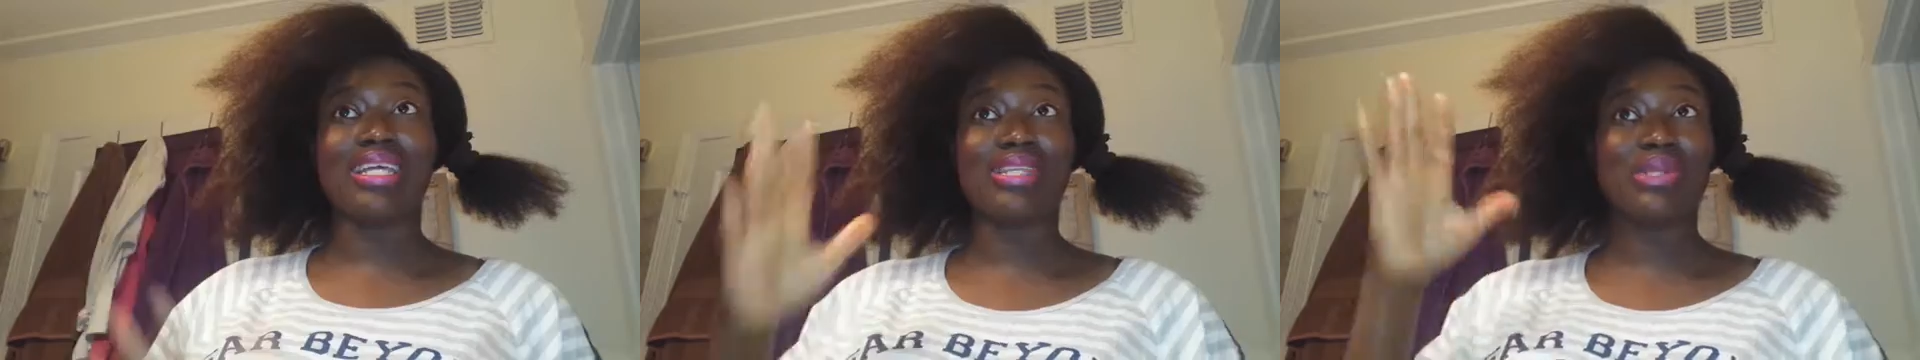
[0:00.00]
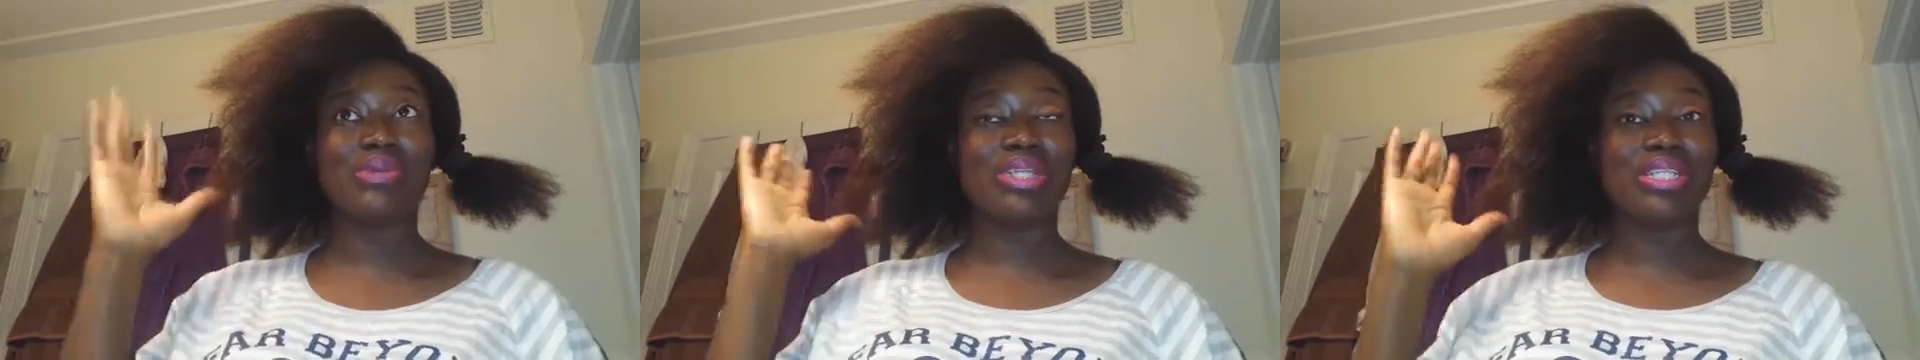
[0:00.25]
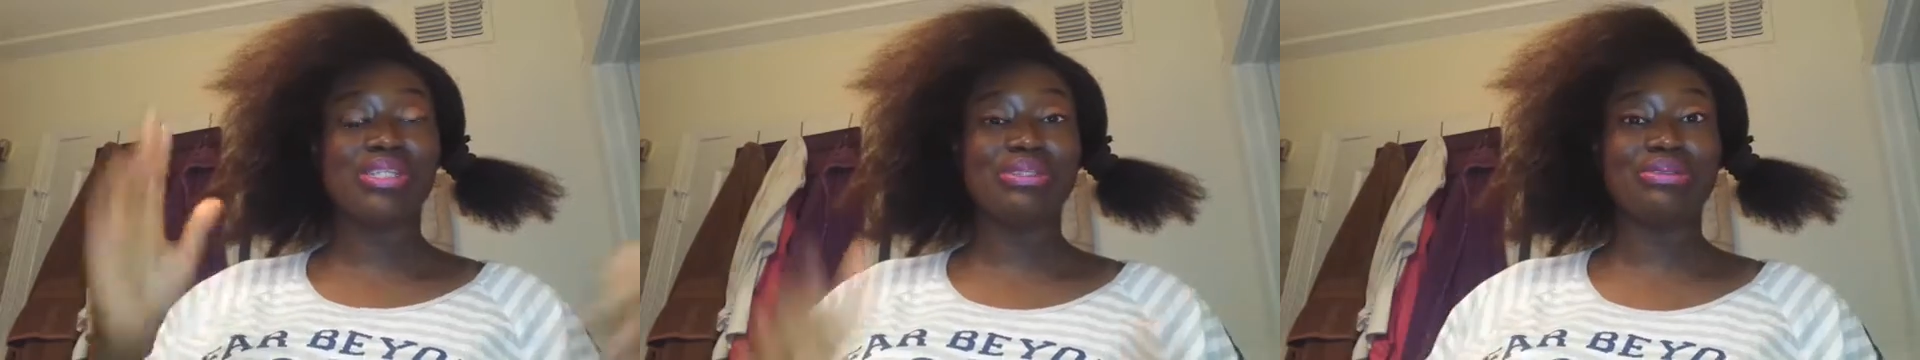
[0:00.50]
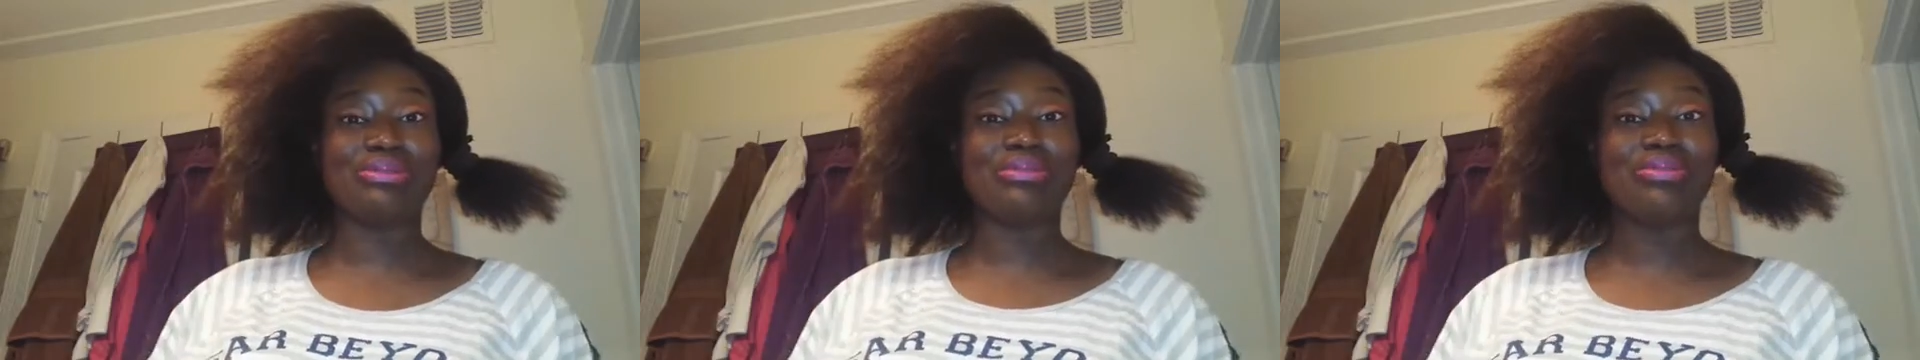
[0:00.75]
let it do what it
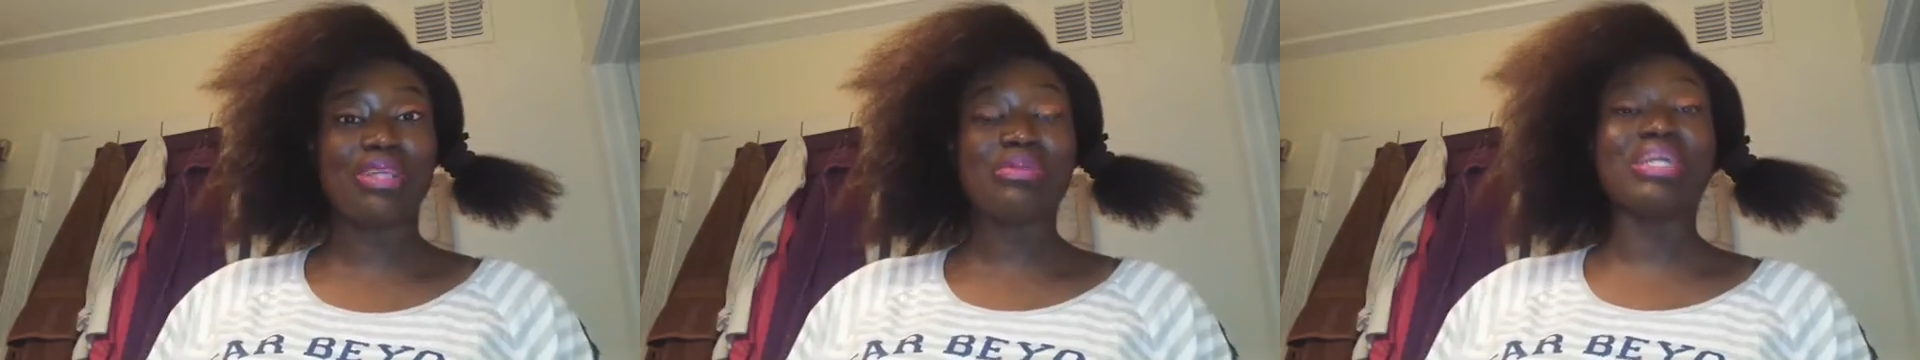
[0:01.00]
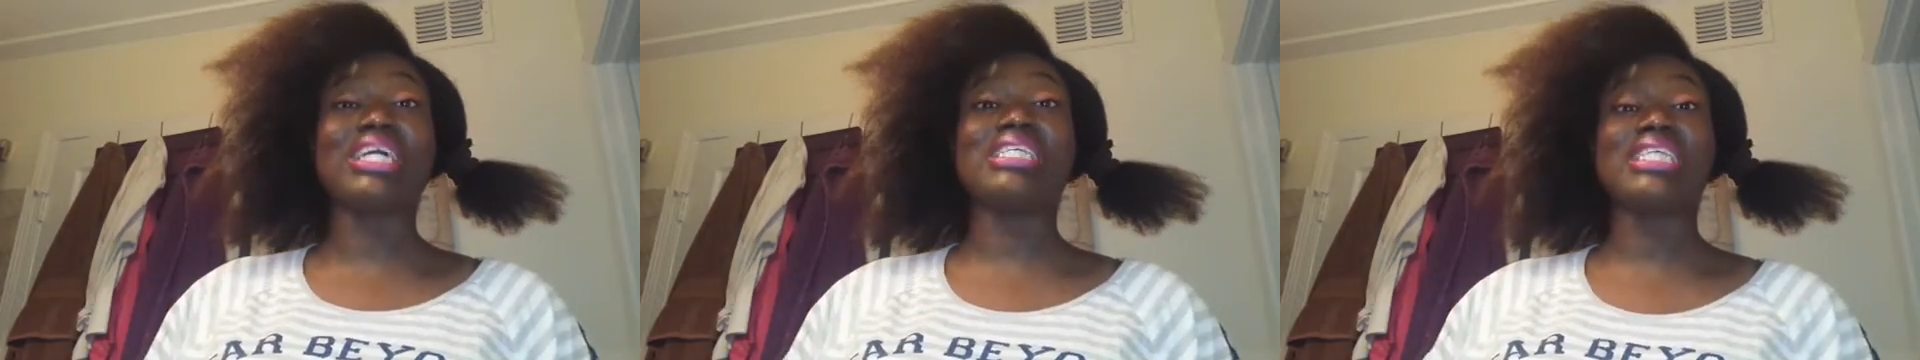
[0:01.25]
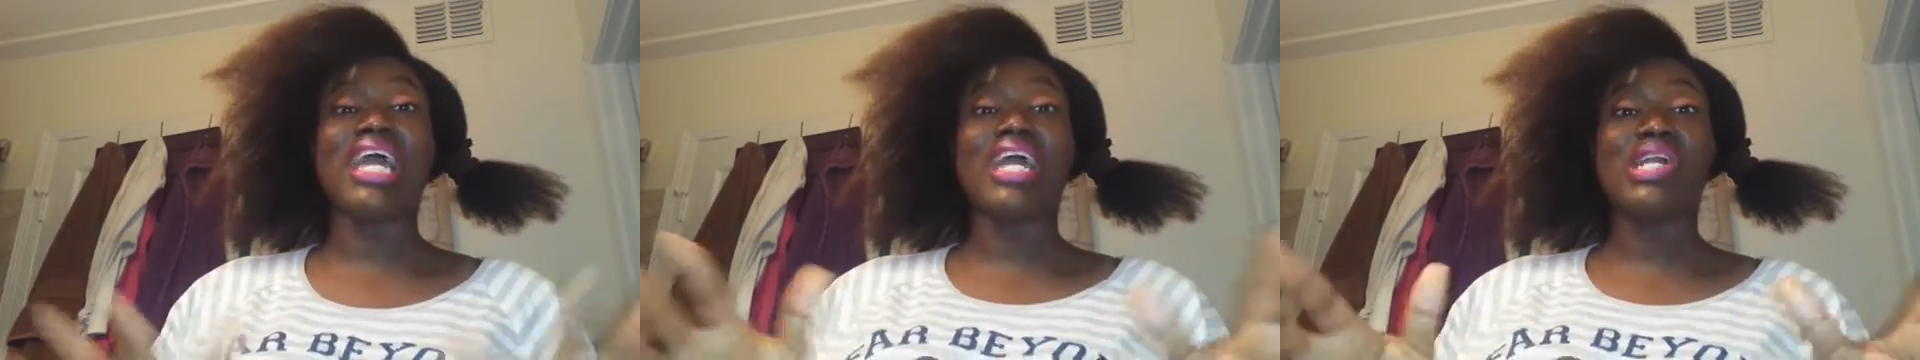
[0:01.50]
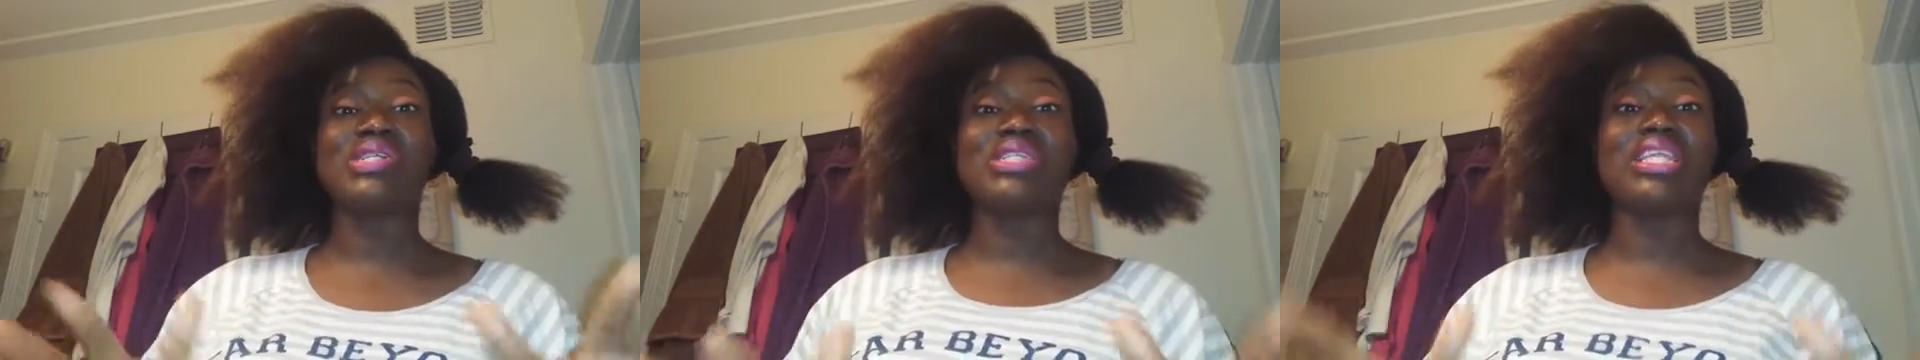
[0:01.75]
do. Because
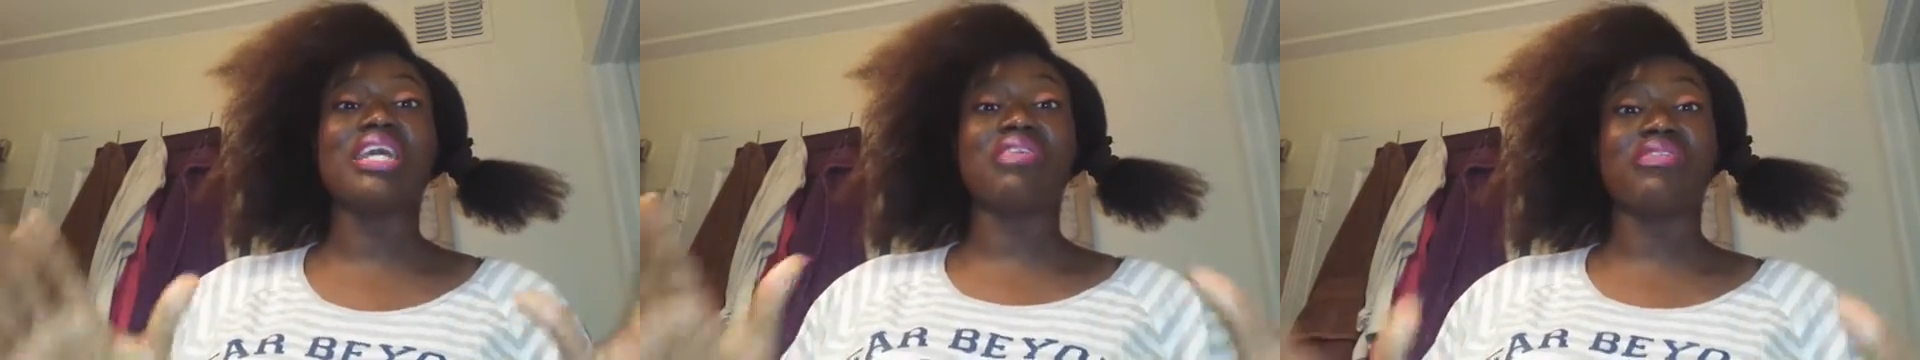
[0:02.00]
here's the thing,